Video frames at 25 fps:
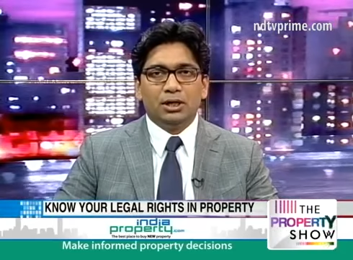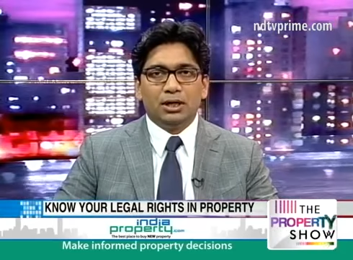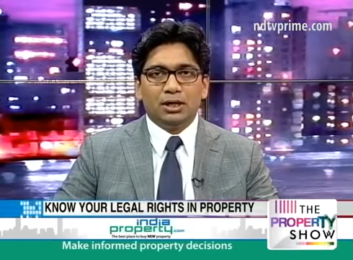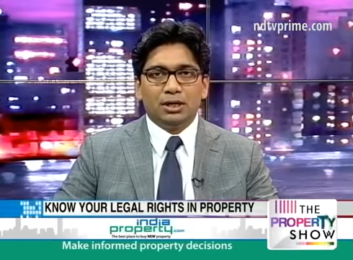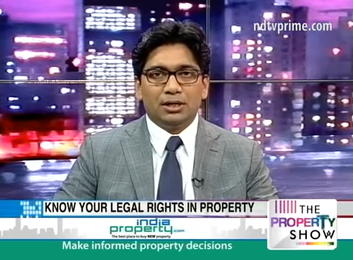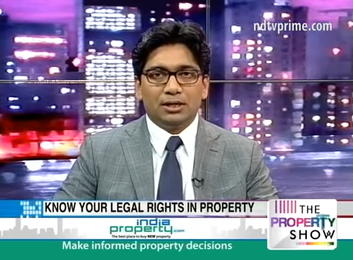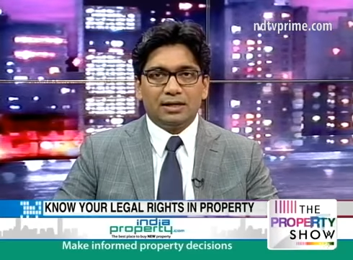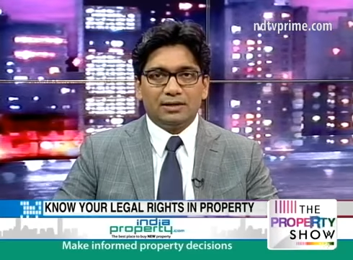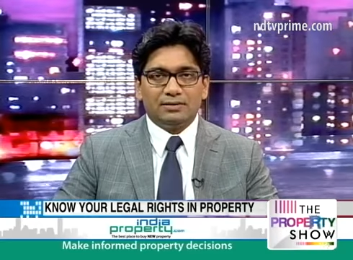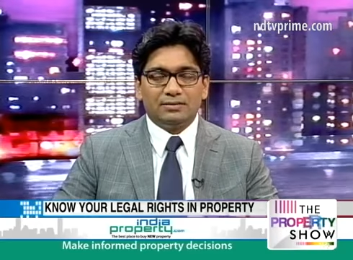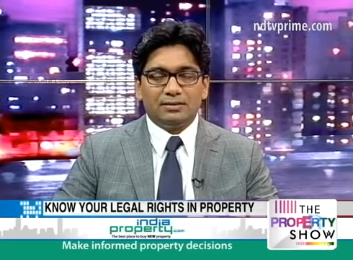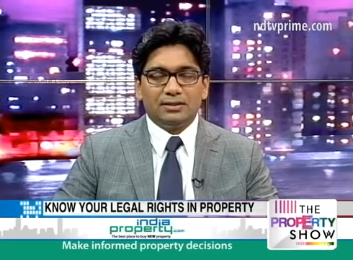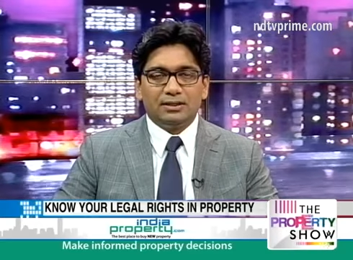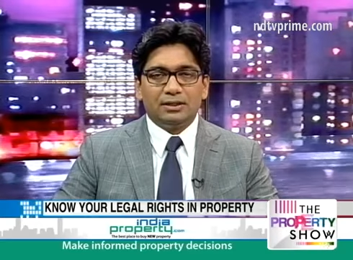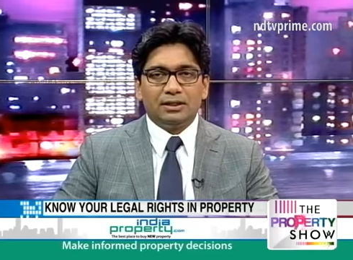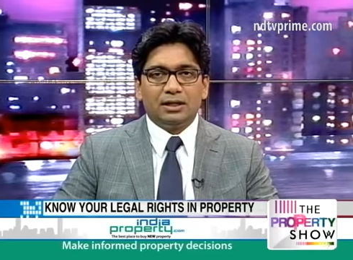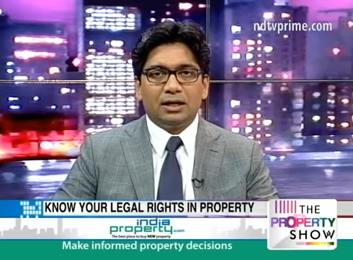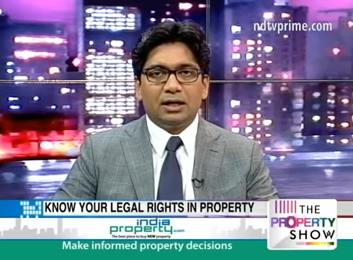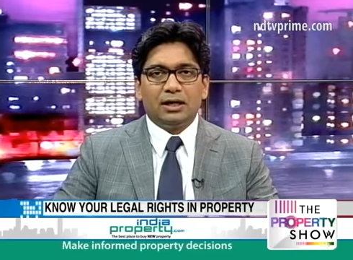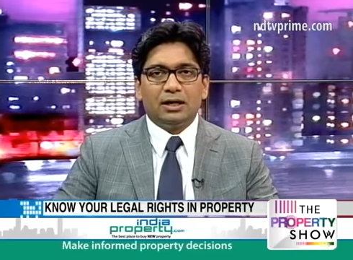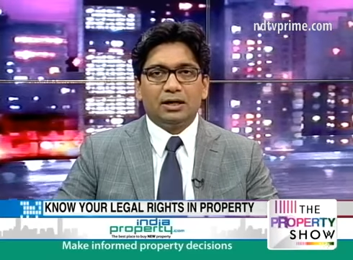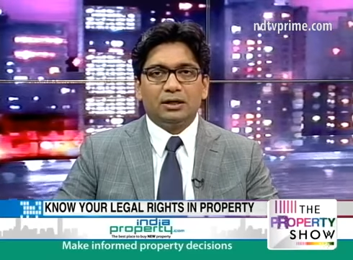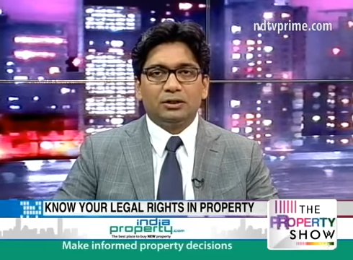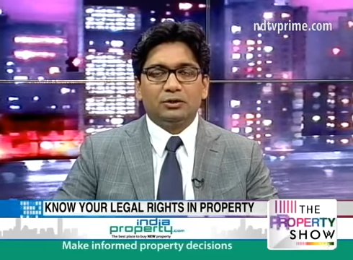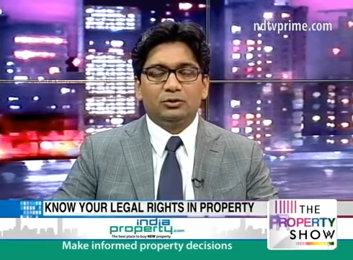
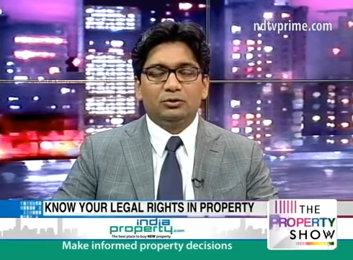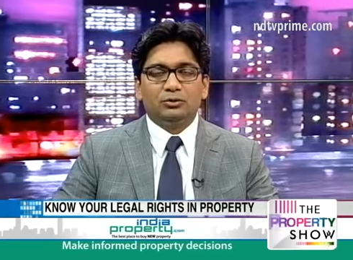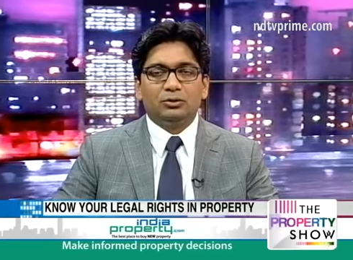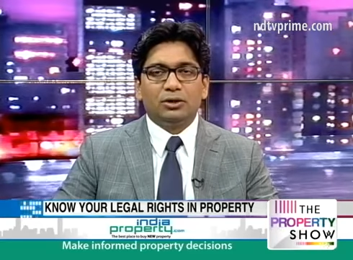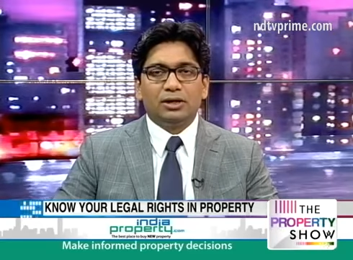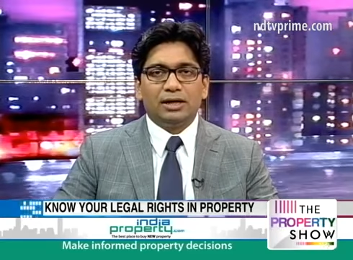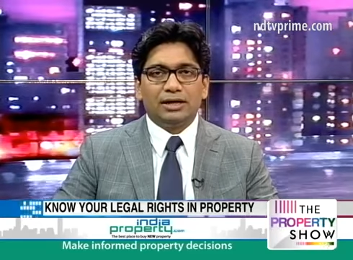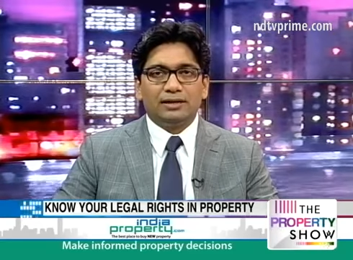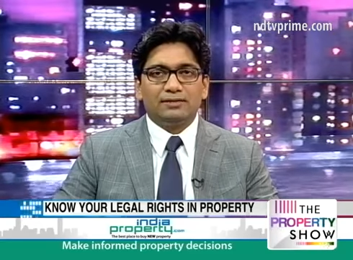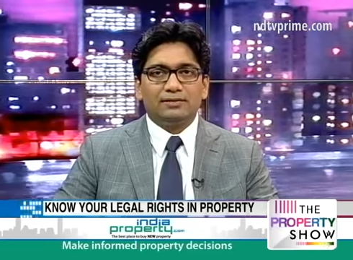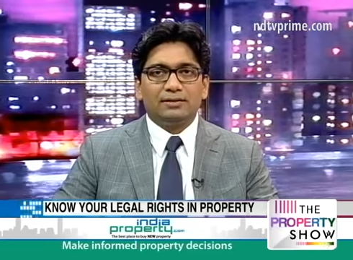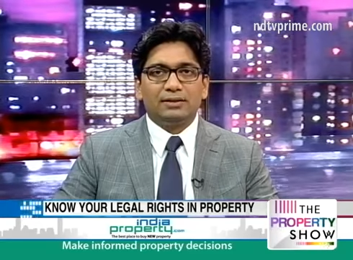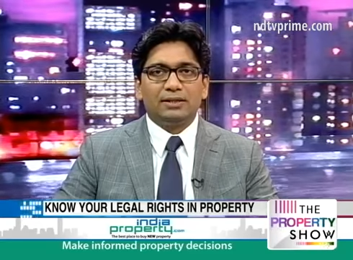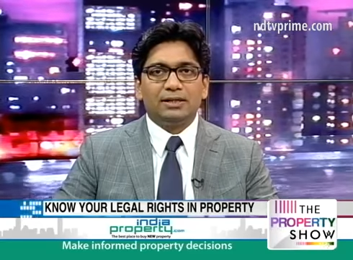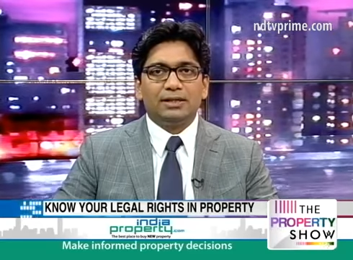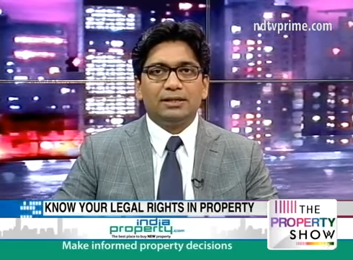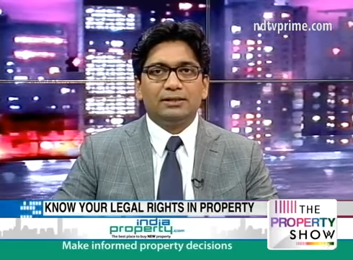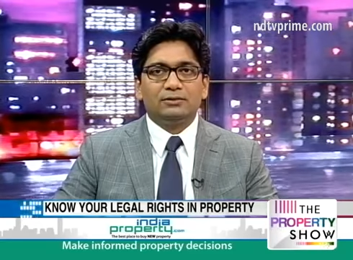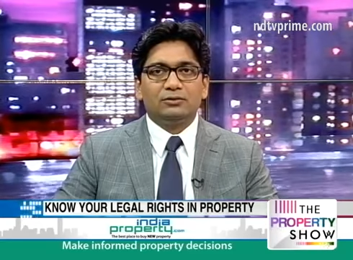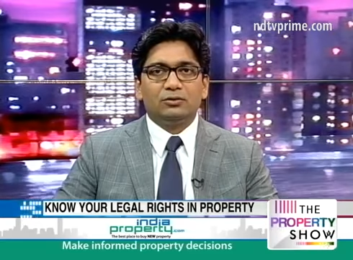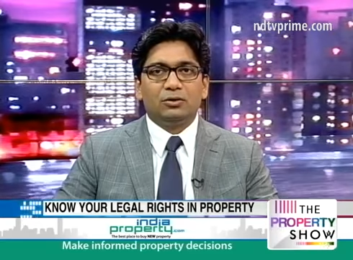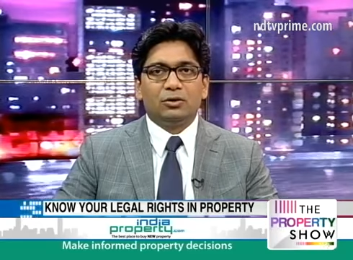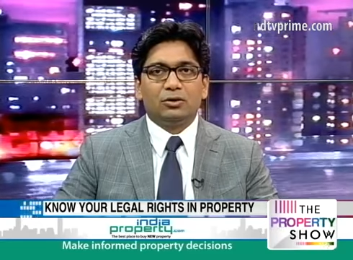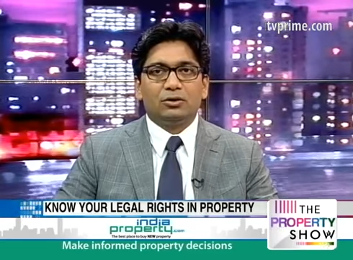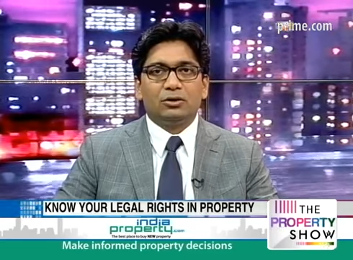the
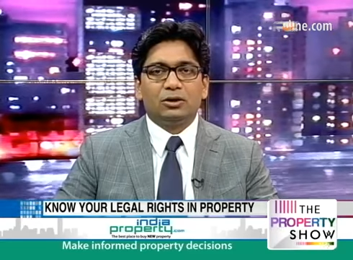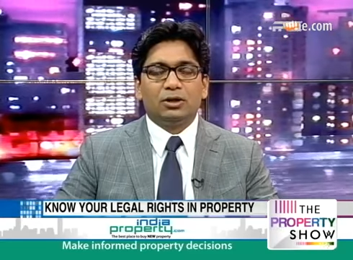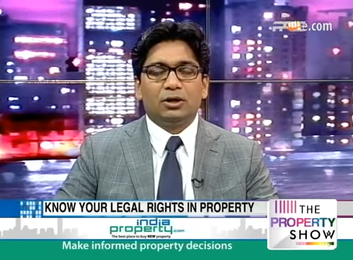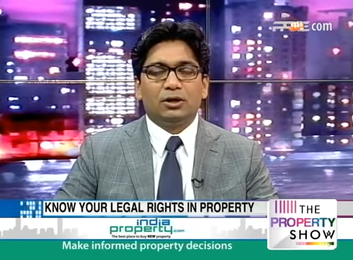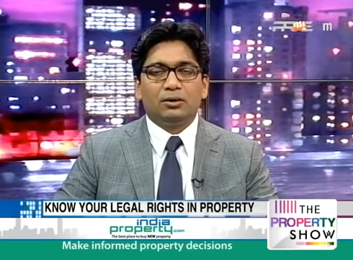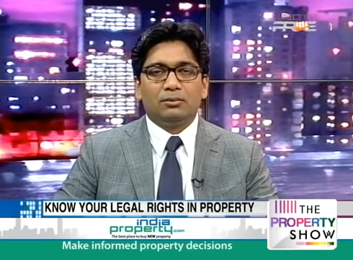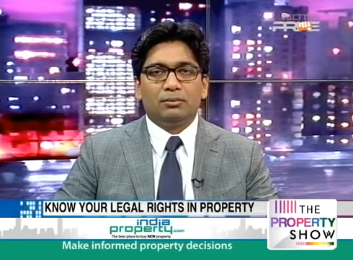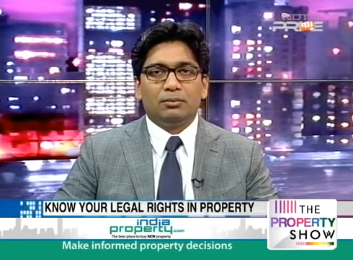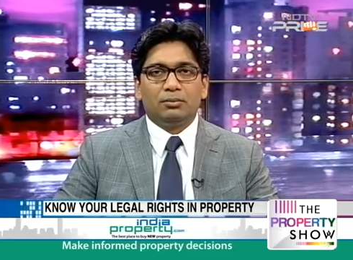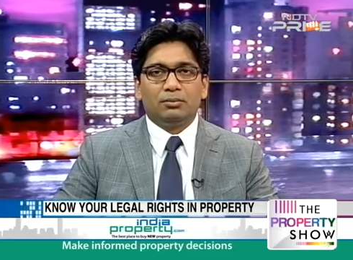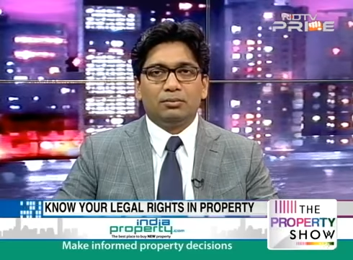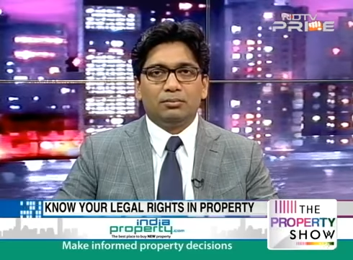residents or the